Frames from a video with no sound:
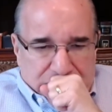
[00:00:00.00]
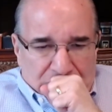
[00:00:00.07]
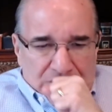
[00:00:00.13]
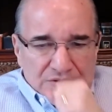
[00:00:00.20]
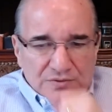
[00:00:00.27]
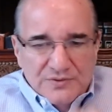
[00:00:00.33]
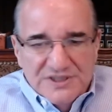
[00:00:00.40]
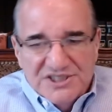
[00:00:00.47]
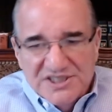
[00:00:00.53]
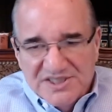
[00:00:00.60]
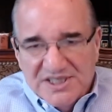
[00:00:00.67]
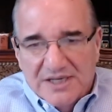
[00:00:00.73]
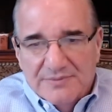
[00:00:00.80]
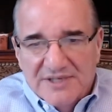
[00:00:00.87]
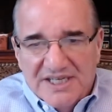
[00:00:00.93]
which is
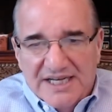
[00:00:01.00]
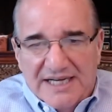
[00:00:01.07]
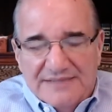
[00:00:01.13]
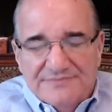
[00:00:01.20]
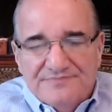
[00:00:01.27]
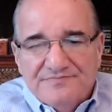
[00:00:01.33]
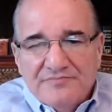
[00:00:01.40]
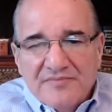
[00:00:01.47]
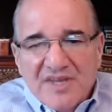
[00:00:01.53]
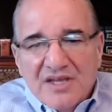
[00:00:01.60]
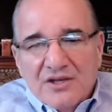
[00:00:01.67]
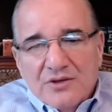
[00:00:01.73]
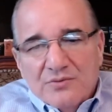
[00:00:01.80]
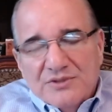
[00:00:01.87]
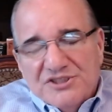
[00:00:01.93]
Armageddon,
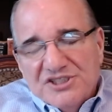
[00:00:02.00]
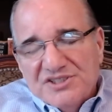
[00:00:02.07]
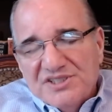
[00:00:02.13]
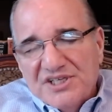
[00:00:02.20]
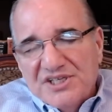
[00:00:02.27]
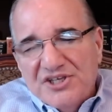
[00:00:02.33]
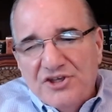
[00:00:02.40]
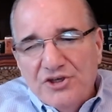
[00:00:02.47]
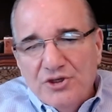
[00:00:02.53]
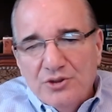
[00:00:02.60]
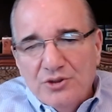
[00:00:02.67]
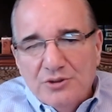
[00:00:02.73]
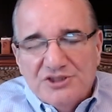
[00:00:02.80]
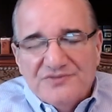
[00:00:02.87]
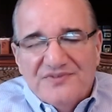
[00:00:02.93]
which is a
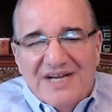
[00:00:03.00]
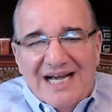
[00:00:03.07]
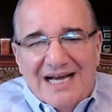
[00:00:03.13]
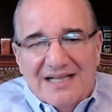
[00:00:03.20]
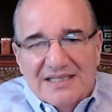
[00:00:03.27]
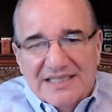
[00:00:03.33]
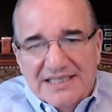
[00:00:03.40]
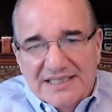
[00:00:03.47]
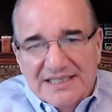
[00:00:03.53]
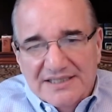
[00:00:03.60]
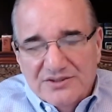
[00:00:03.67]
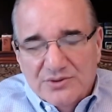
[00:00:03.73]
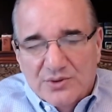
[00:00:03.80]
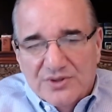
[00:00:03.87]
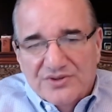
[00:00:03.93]
huge valley in
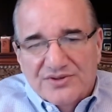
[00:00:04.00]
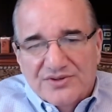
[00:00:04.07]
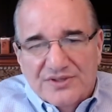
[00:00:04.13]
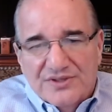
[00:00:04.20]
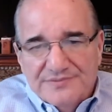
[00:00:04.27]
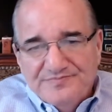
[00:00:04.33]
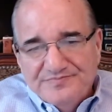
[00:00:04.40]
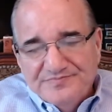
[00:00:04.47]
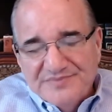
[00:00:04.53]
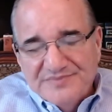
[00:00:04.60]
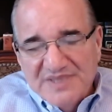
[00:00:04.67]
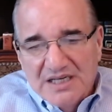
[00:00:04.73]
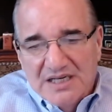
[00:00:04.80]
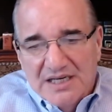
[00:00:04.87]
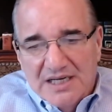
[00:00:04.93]
northern
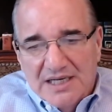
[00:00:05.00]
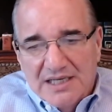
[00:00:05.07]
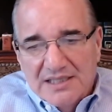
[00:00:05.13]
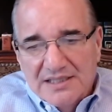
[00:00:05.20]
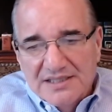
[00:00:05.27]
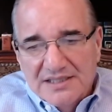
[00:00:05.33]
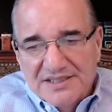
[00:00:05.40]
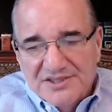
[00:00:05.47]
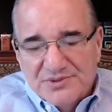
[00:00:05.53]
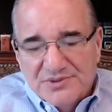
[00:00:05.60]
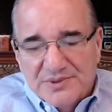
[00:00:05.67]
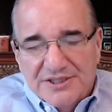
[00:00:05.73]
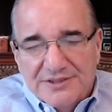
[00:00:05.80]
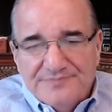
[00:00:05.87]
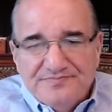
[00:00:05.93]

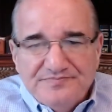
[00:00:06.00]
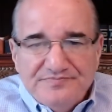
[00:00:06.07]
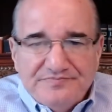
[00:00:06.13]
Israel.